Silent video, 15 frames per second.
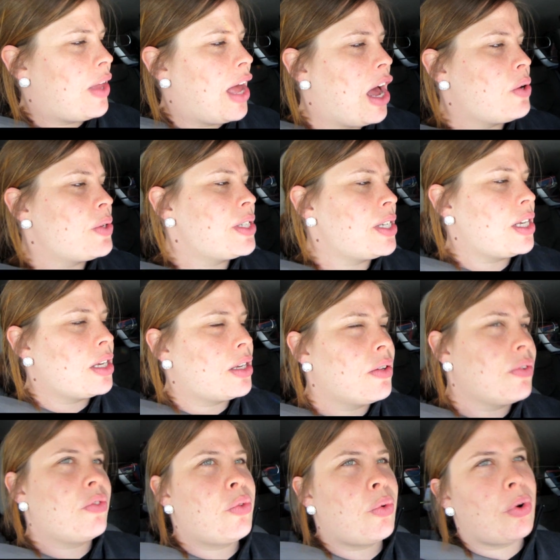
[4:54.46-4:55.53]
housing
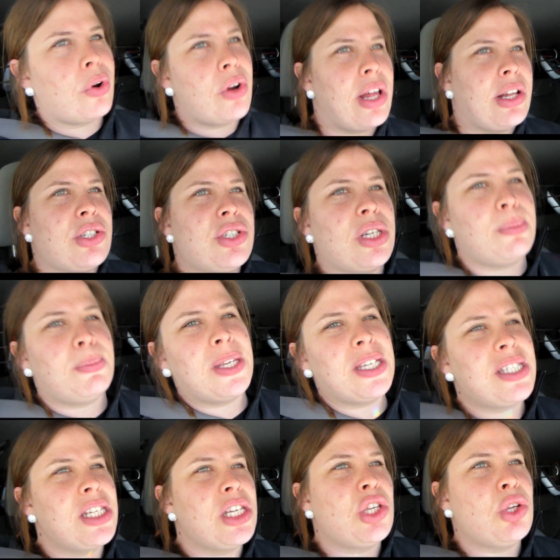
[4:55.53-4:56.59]
for
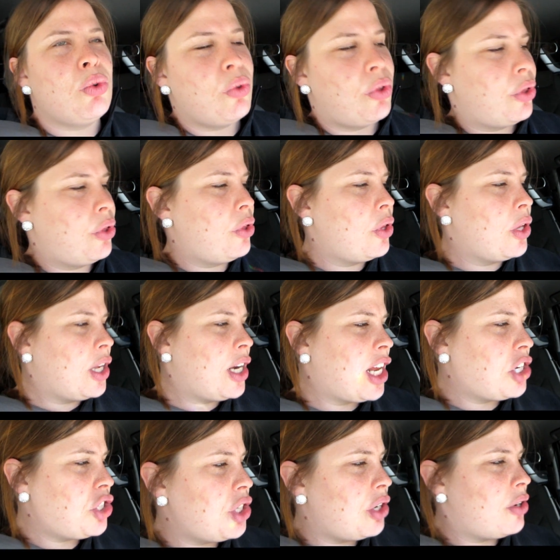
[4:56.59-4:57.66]
LGBT youth in
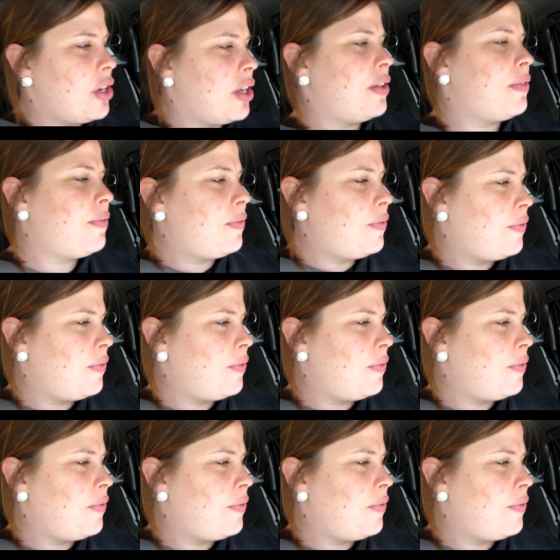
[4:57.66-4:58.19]
Nigeria.